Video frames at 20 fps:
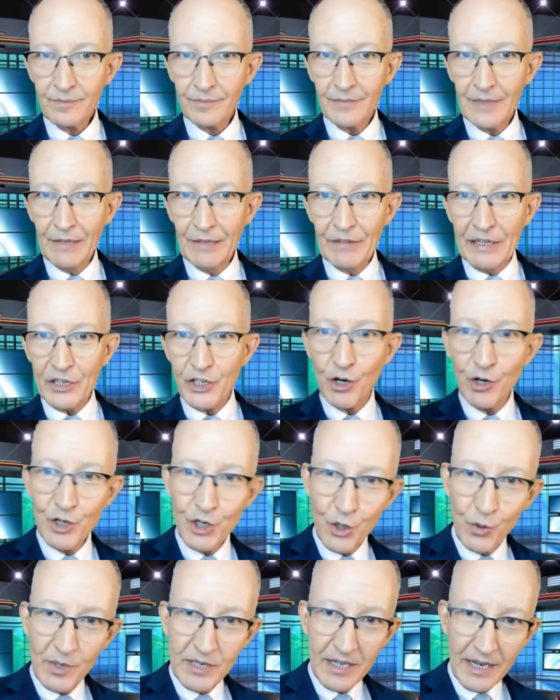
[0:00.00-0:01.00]
that shows
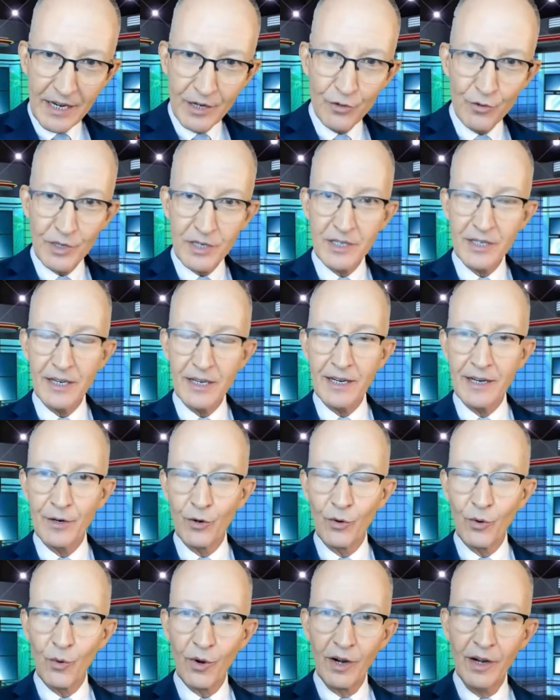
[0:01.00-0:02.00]
you as interesting or,
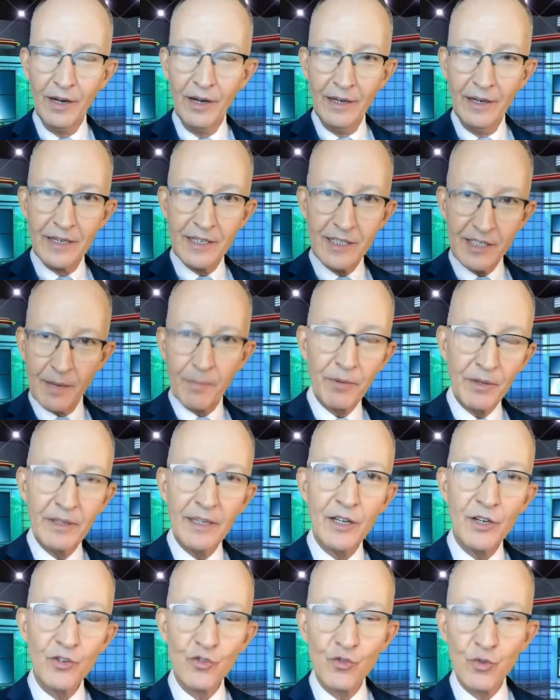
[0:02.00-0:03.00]
or something
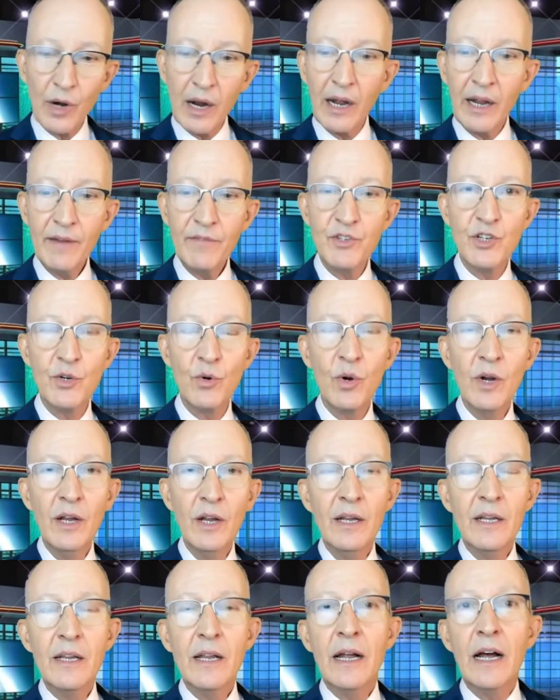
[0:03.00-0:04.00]
that drives you
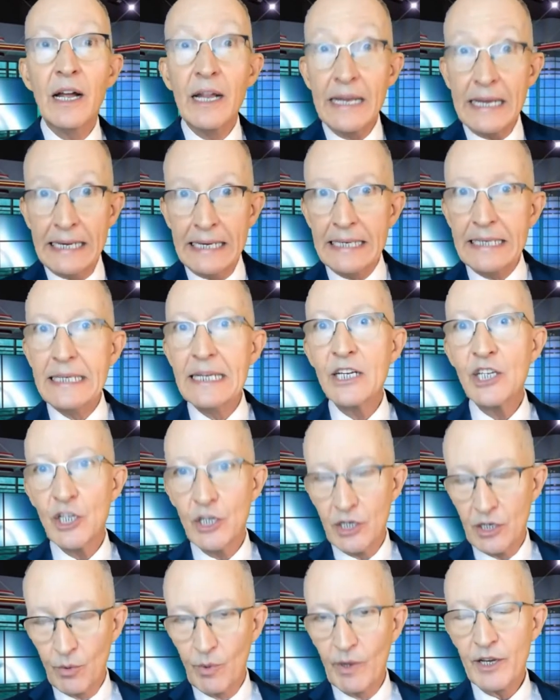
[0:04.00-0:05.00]
in addition
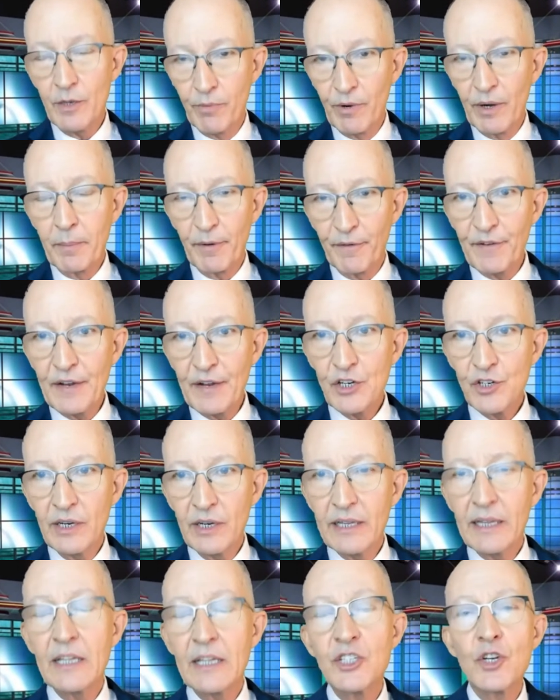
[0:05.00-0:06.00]
to what you bring professionally
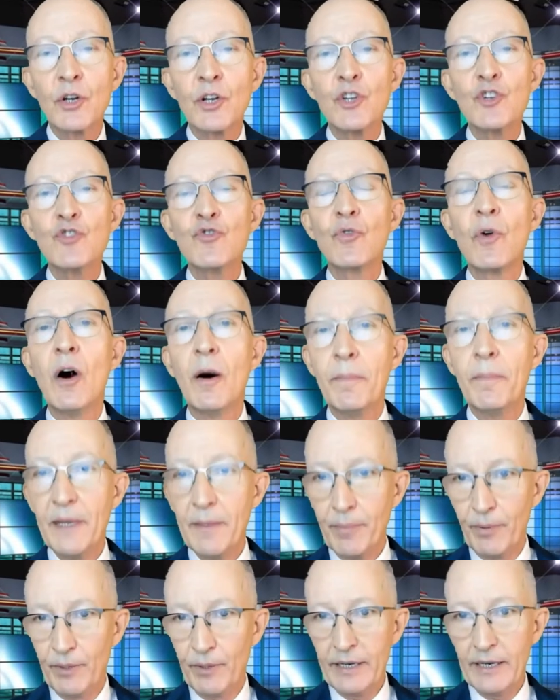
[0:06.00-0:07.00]
that's going to draw
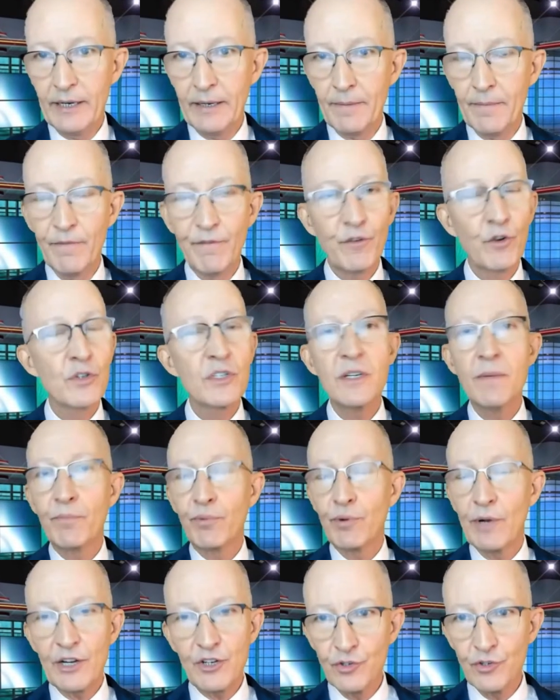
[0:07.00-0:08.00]
people in? First
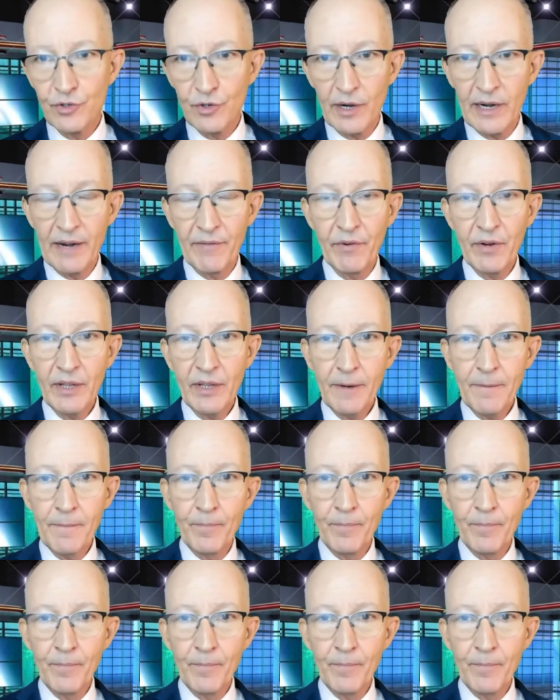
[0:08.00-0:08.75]
impressions are everything.